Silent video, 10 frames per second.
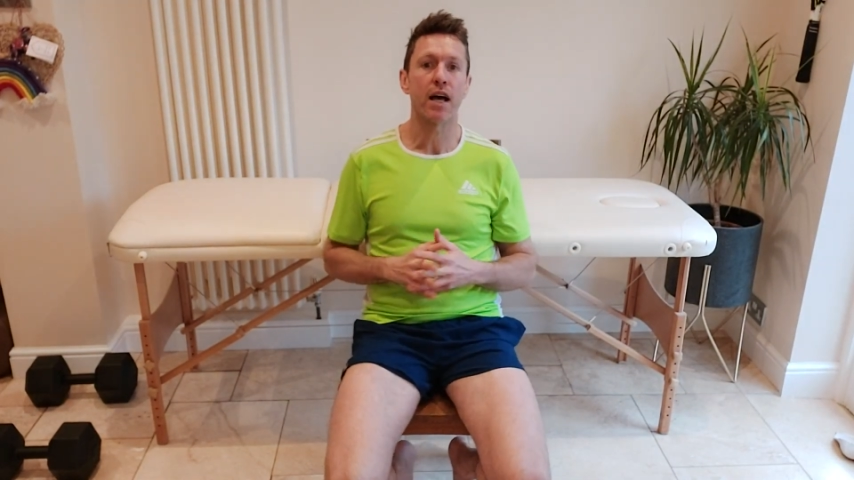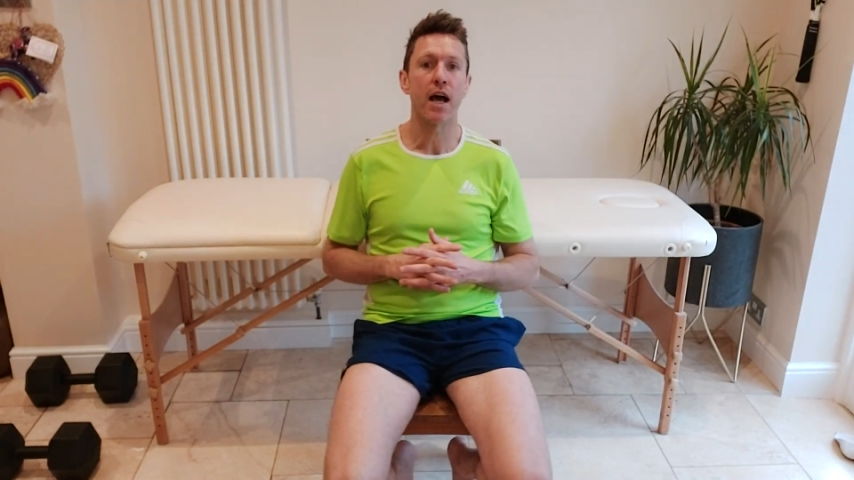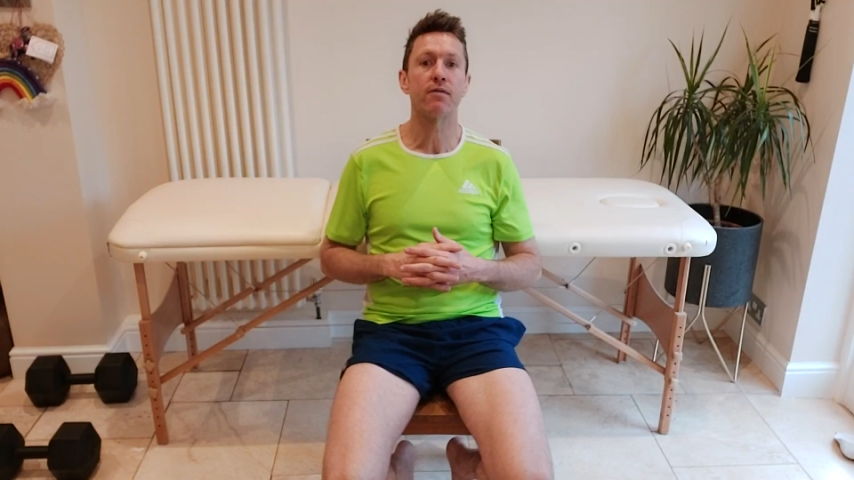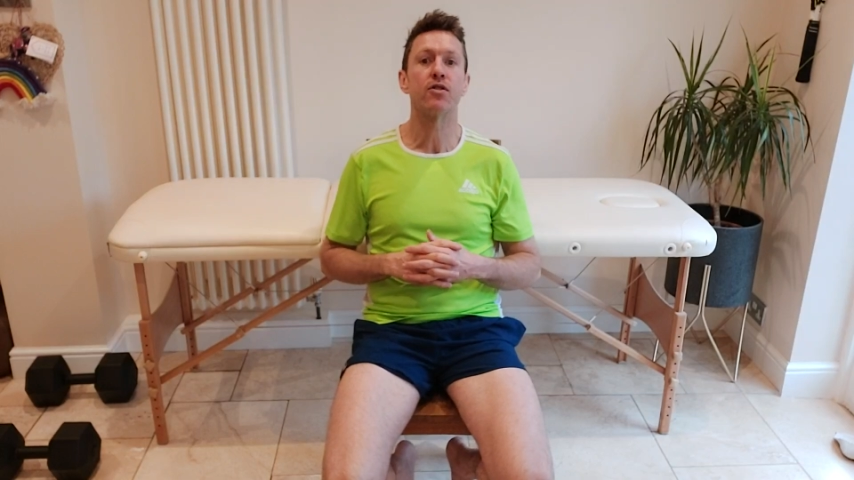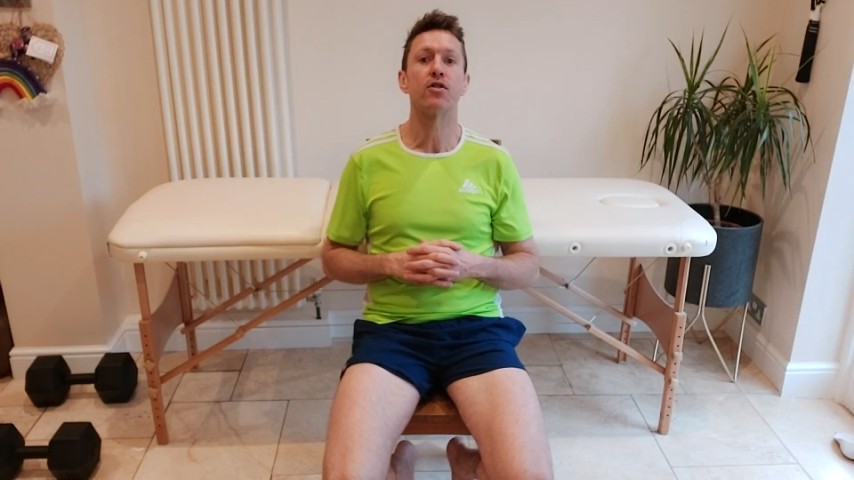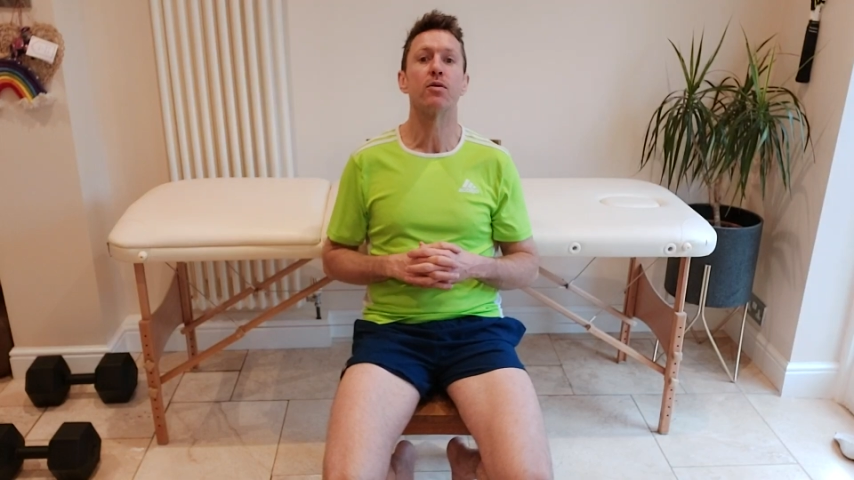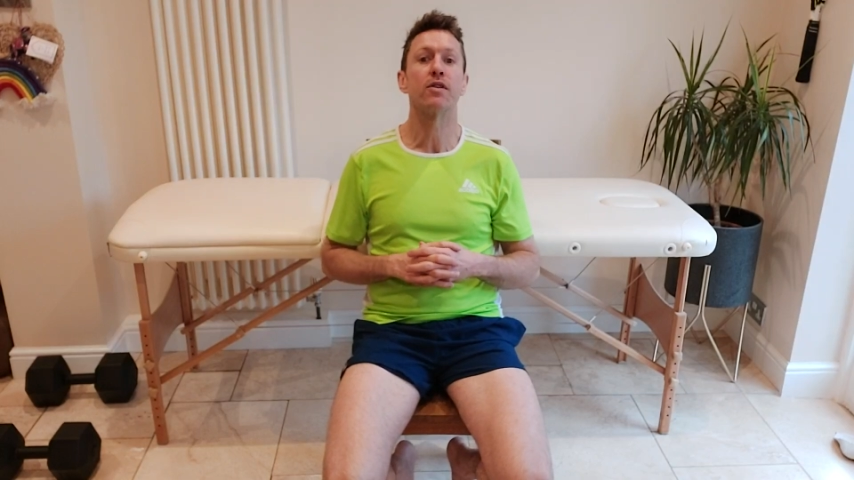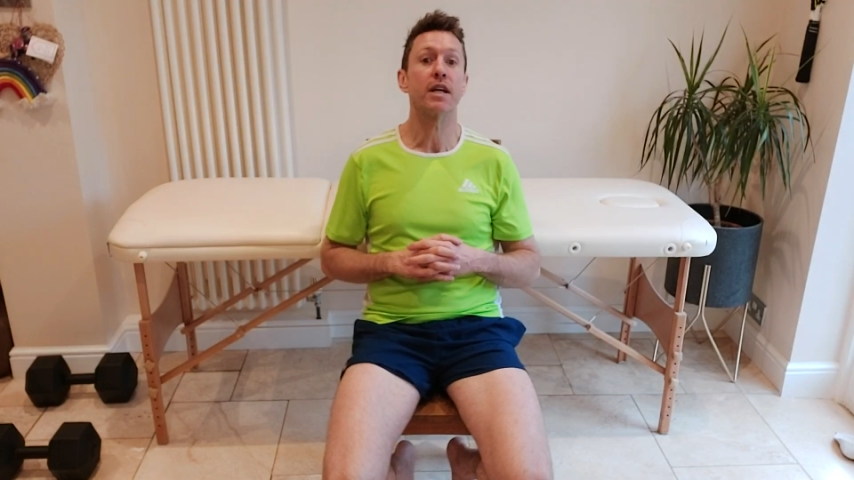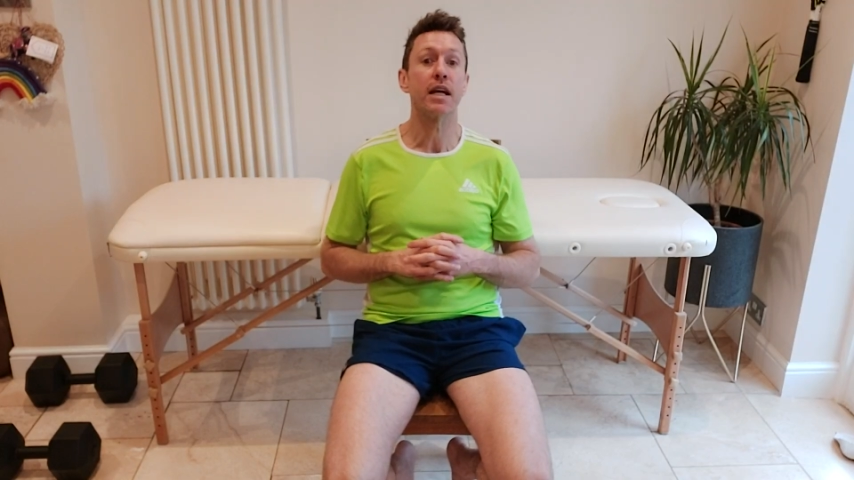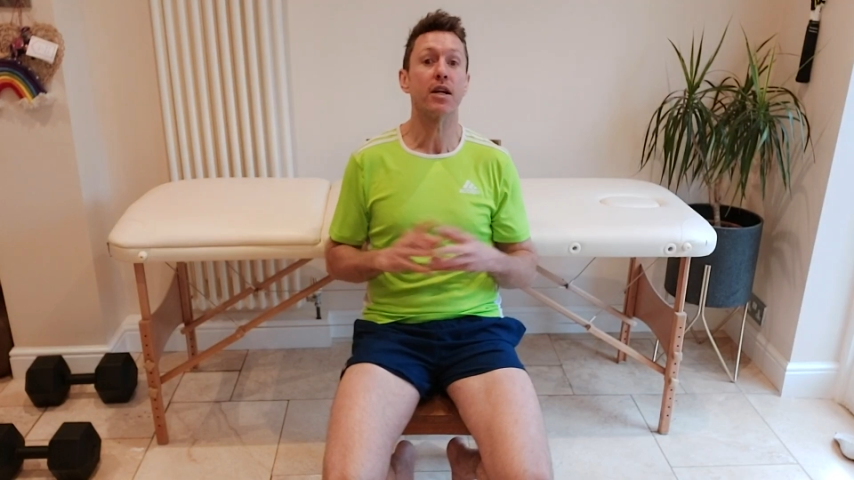have to do
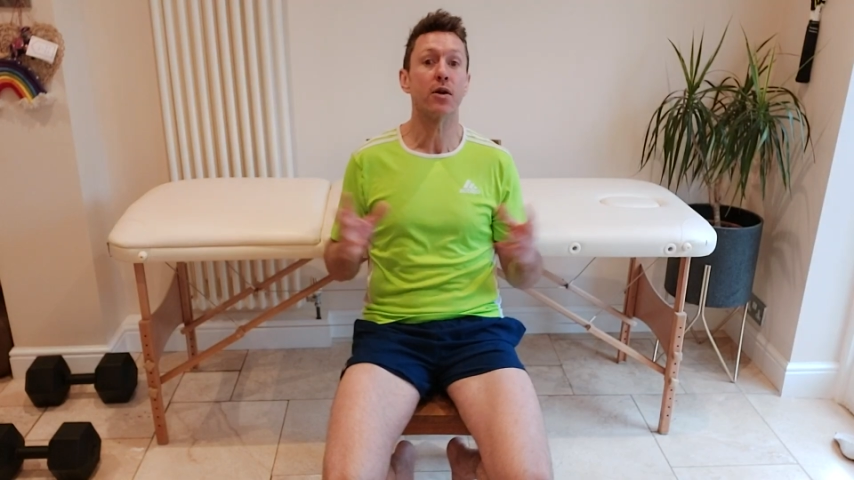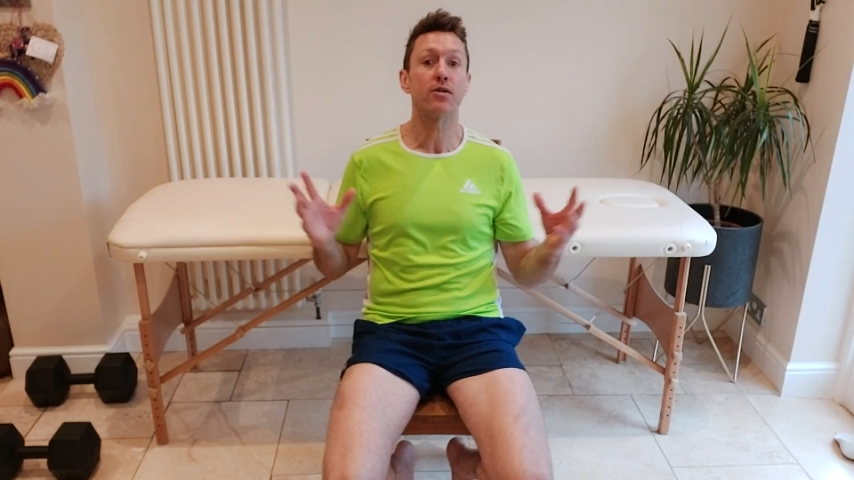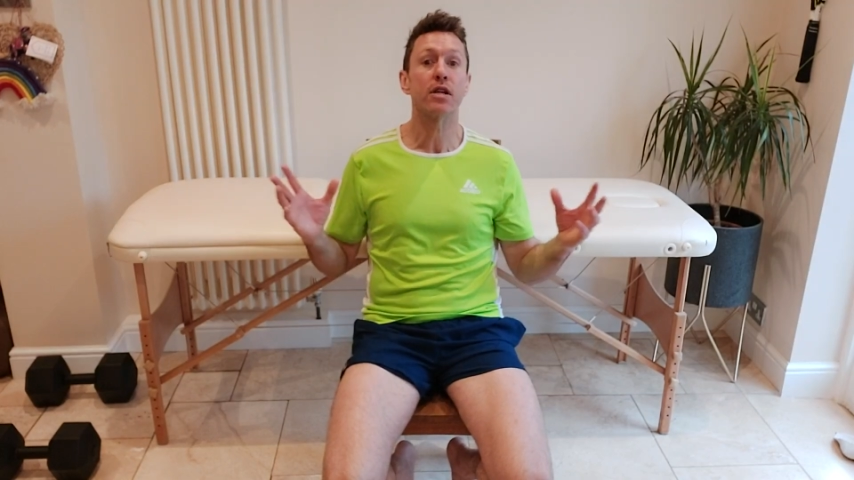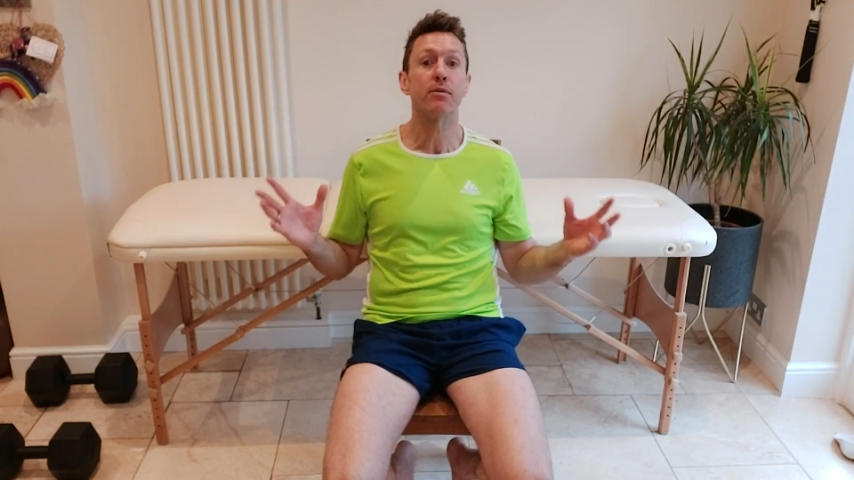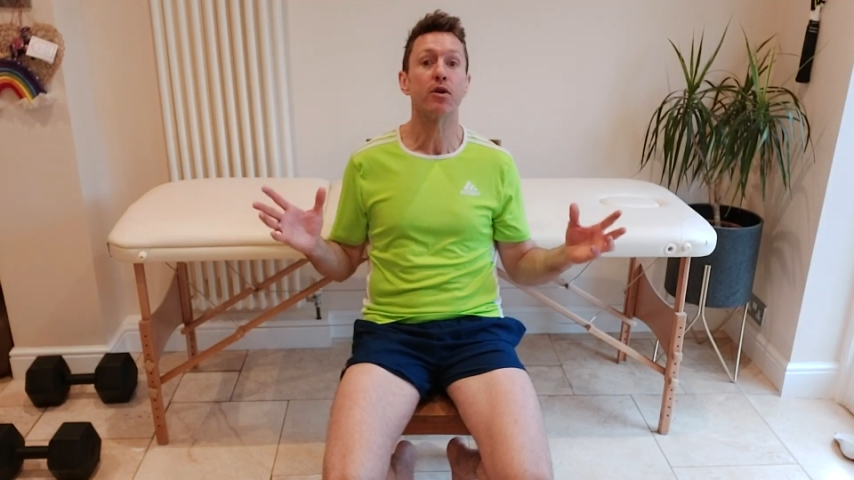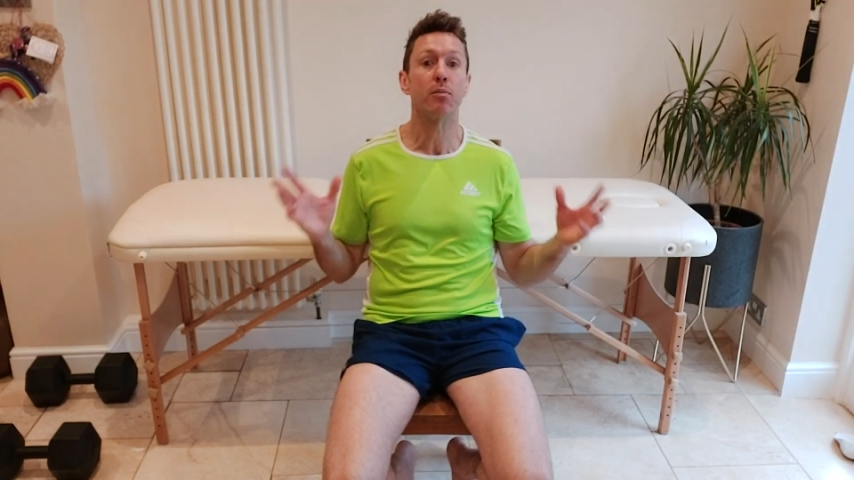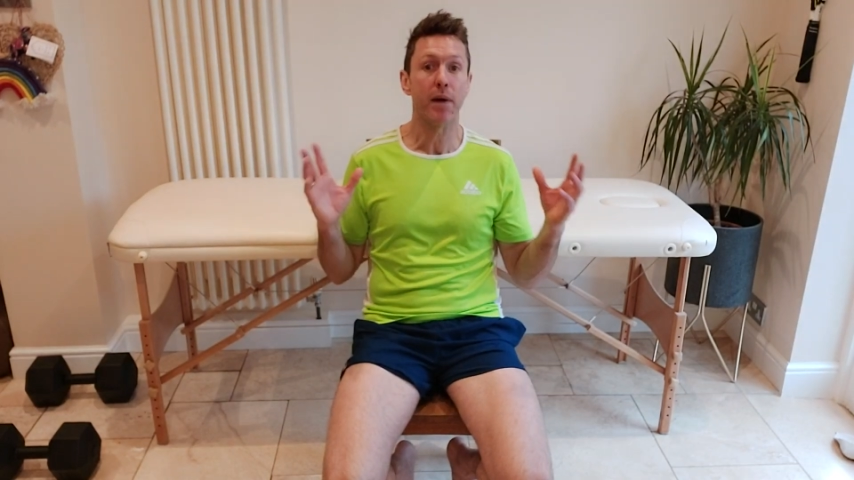with iliotibial